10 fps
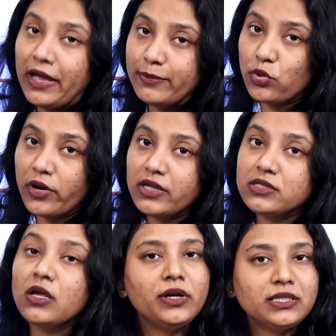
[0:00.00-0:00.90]

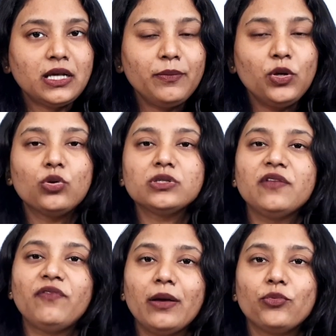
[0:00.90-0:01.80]
fibroids. What are
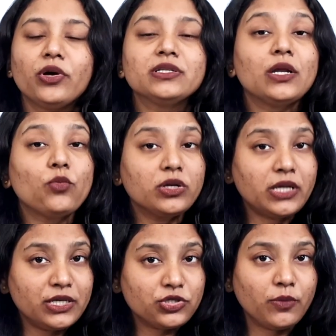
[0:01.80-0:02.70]
submucosal fibroids and
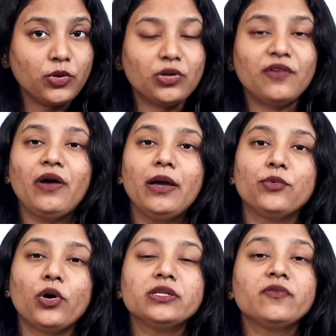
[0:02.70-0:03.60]
what are intramural
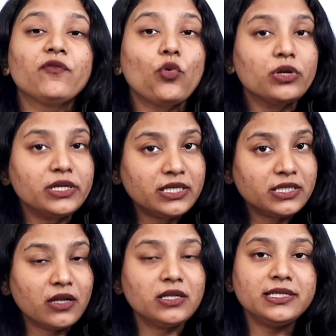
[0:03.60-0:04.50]
fibroids? We have already
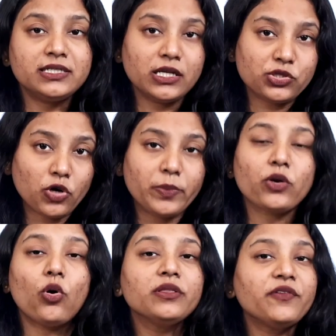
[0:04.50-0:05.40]
done a detailed
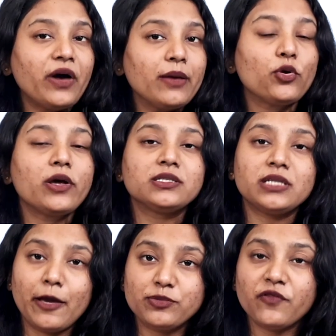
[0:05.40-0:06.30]
topic on the
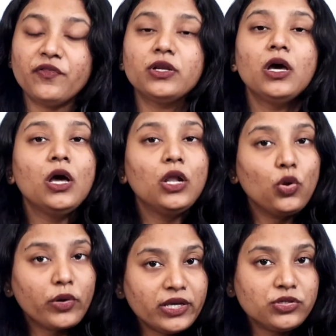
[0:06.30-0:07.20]
fibroids, types of it,
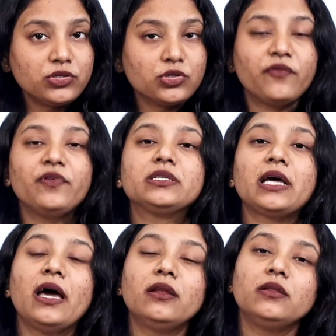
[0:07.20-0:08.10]
locations of it,
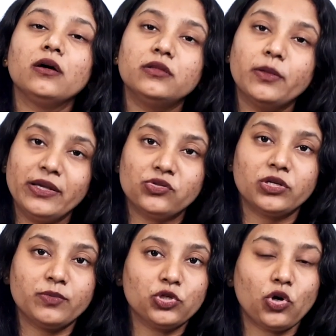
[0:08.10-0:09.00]
and the best
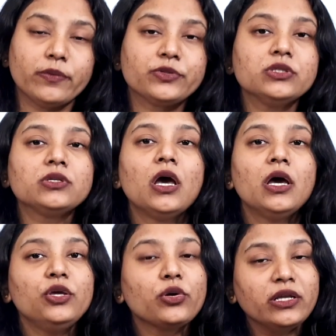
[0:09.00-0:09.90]
treatment options.
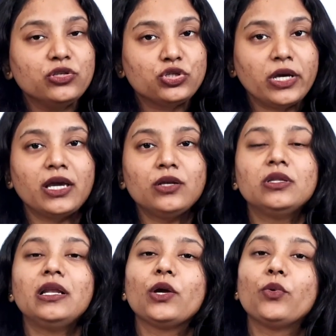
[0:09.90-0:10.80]
You can check
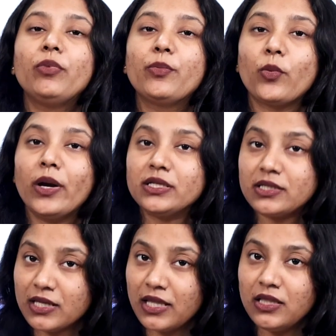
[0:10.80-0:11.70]
it. The link will be
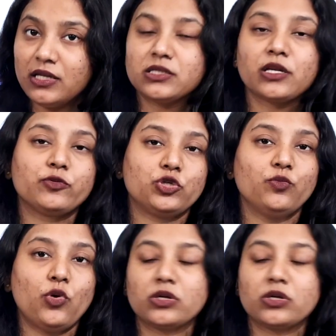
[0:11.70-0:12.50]
provided in the description